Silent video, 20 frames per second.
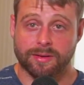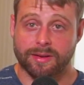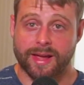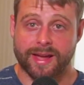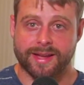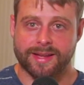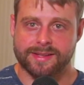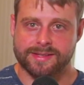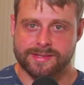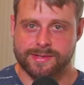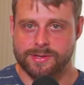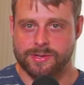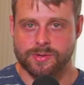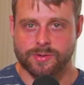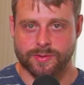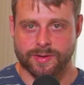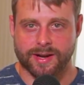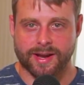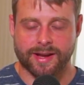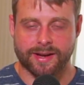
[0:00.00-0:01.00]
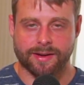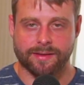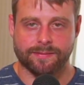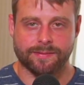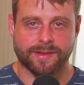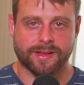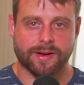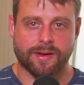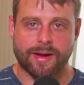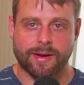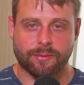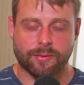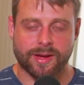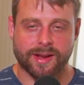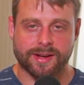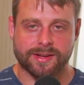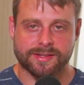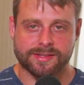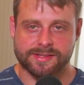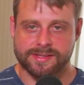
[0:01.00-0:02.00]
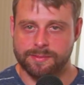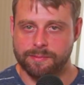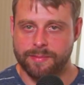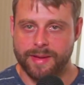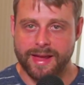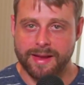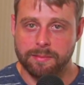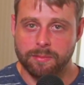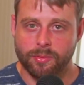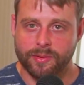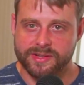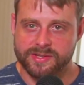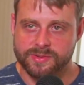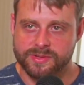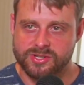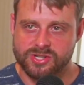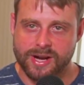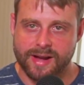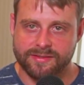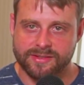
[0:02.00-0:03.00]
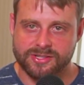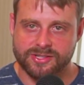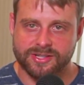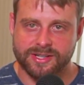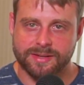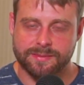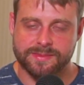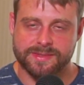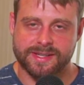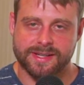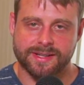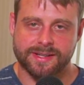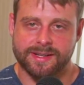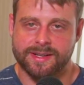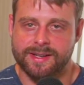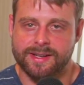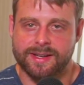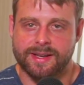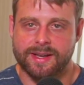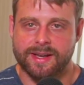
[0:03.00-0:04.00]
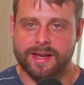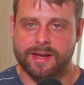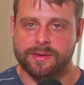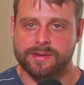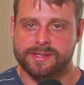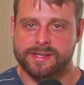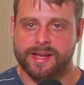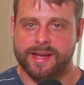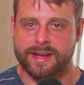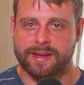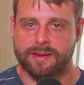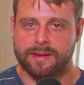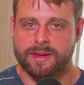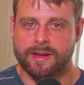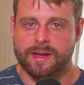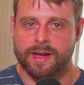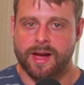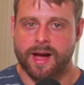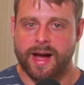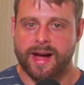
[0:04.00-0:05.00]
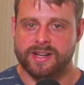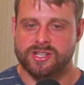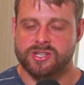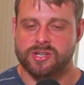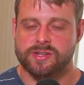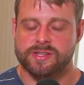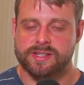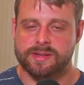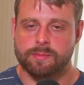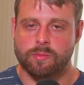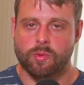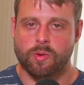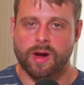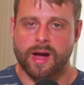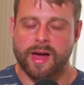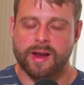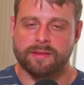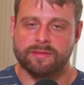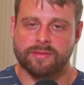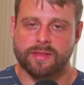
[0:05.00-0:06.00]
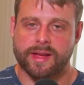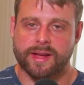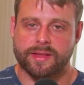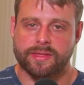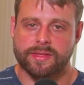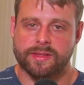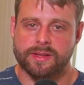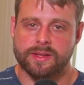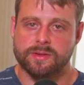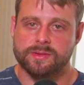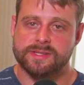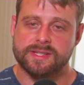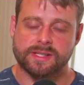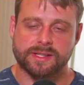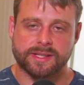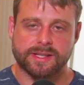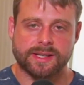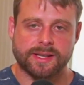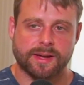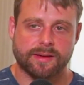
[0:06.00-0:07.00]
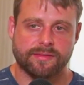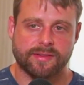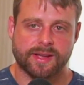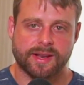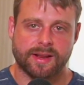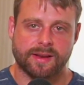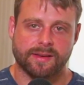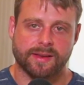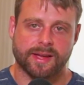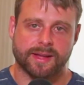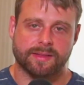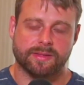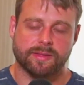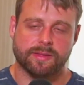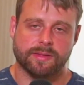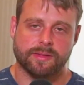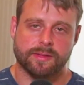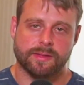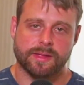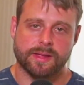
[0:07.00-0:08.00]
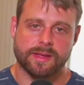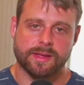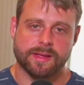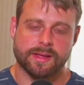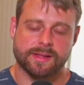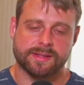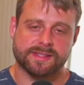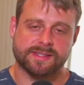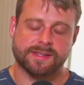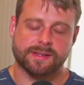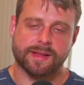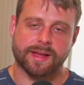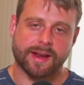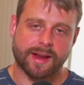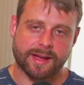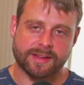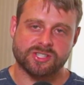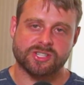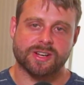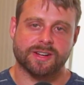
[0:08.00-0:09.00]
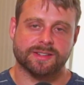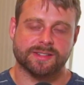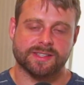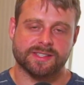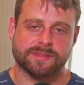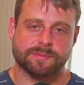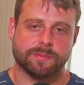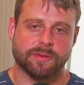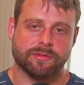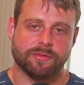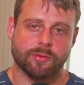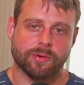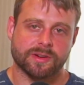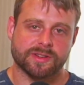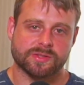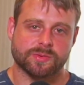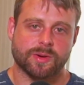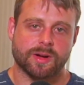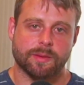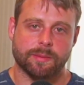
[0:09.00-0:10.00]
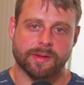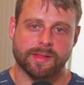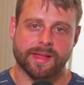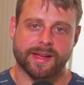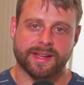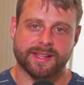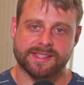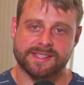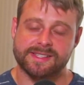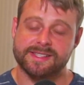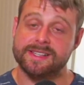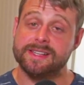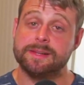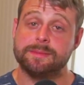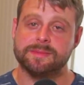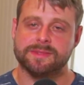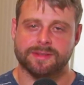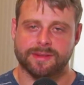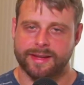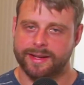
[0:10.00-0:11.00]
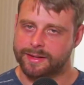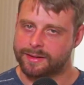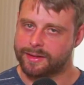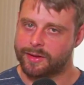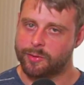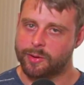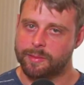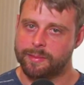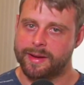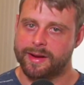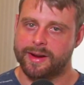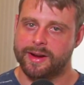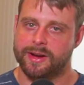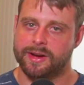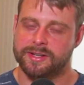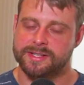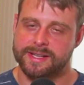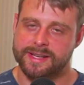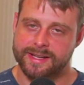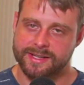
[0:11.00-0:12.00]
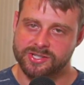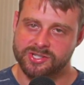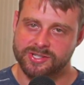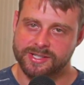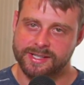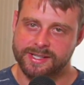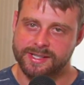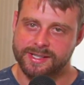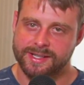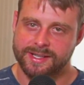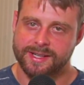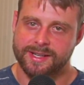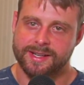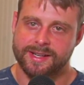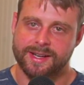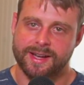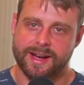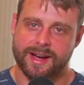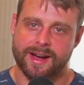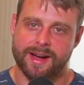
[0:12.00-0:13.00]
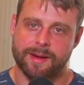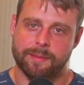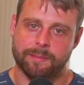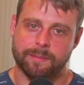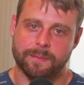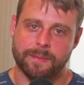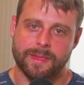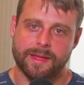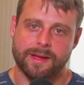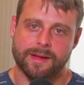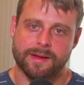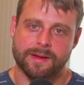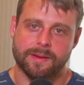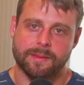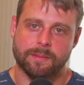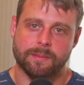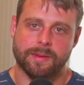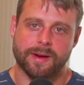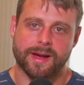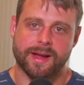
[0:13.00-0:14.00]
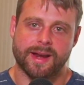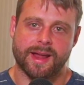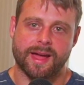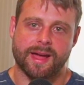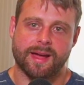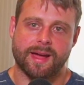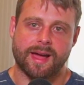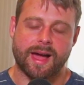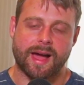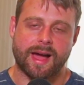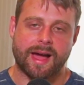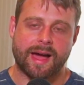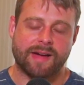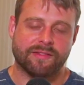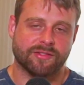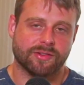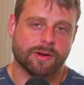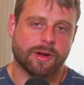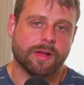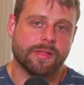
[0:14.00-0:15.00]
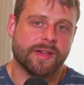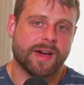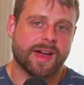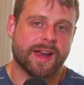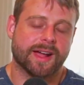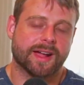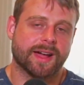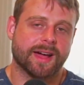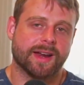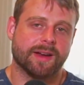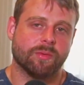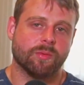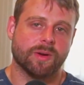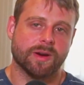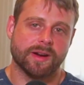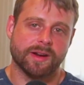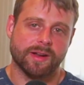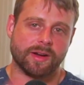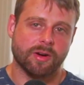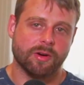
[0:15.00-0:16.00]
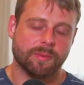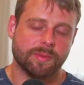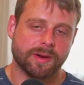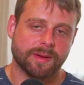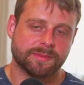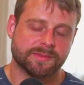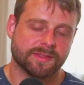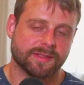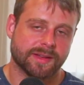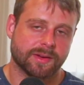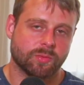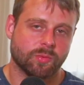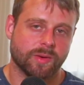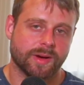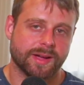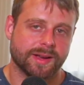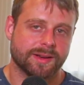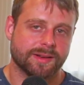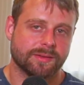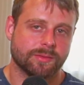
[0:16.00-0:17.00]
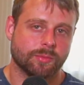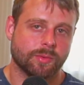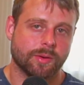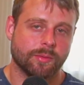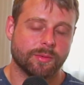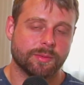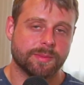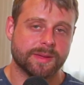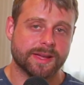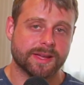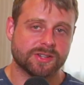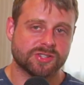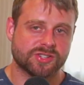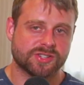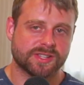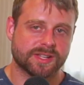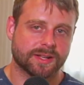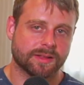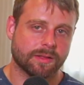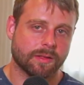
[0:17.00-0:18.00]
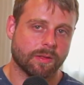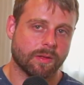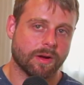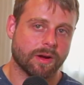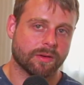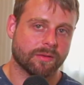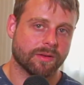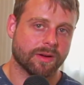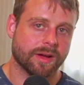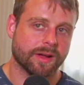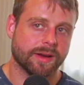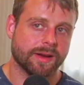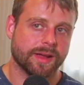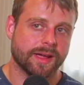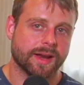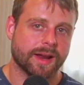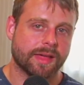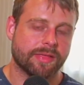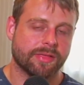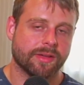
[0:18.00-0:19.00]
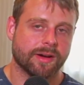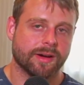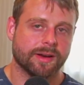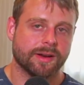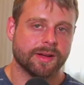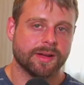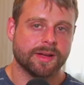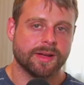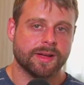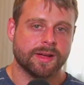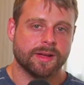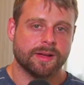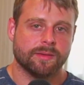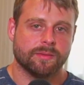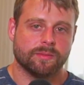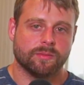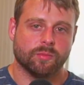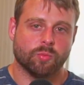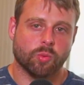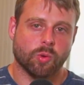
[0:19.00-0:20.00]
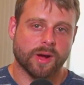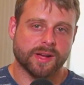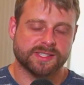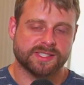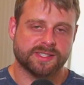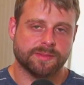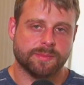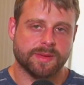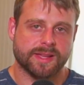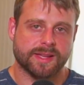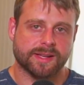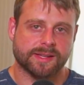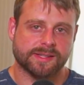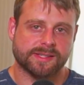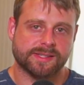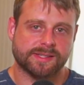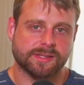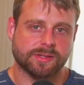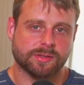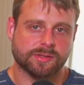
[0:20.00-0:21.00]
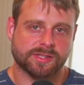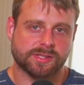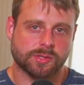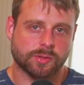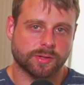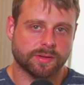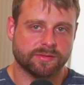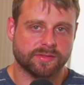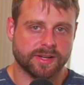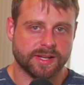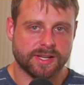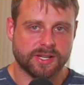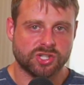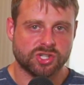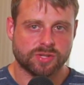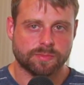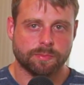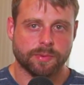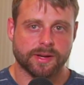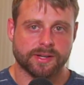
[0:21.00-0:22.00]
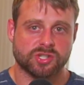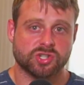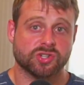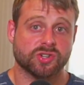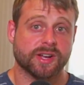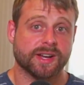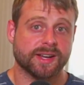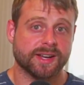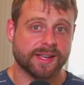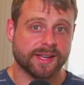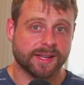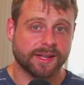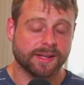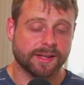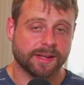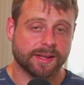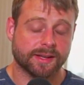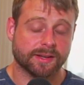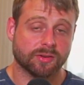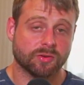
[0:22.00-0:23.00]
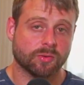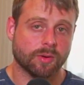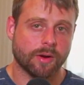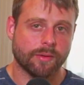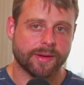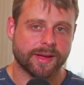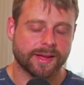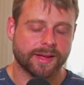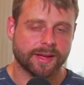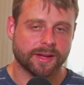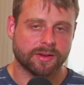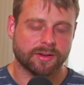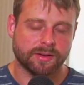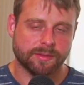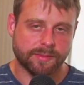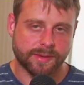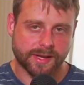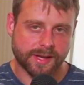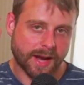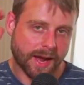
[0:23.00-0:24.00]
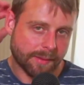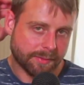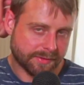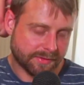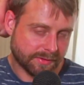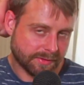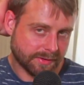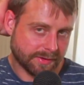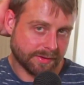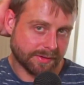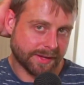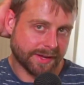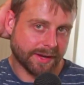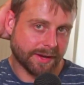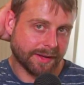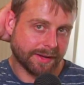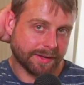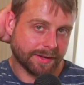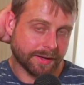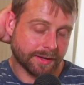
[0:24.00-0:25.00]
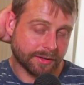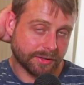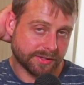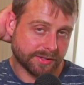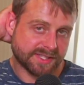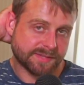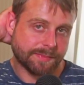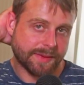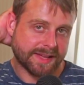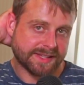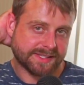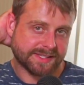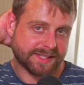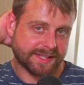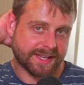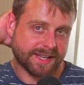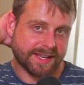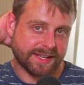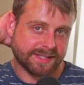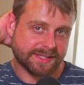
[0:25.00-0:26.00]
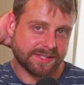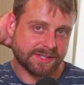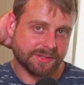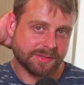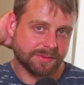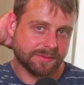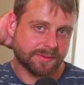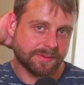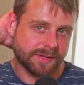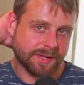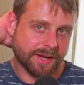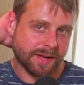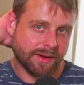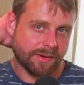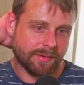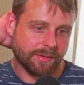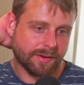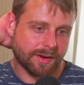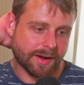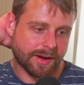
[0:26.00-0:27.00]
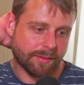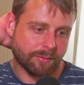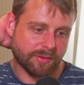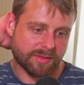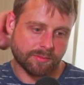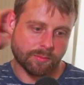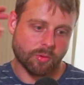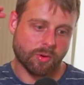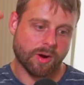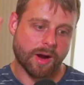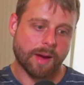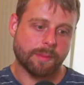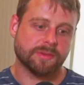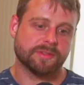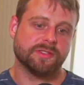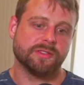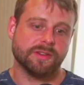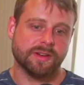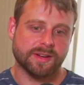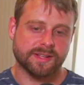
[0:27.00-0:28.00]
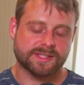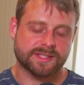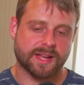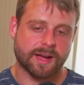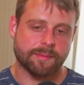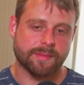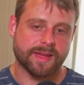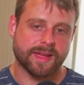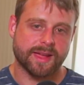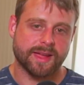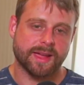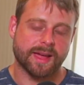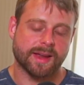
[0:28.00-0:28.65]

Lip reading: like it too. And I ran into some pain points with JavaScript, and it was like, I chose it more out of like the utility of it and like and I shared this before as well, but like it seemed like a lower barrier to entry. But after all that, I kind of wanted to open up to like what would be interesting in the long run. And I thought Rust being still sort of niche, but trending and growing, it could be an opportunity, like a good space to get into. Yeah. With more opportunities coming.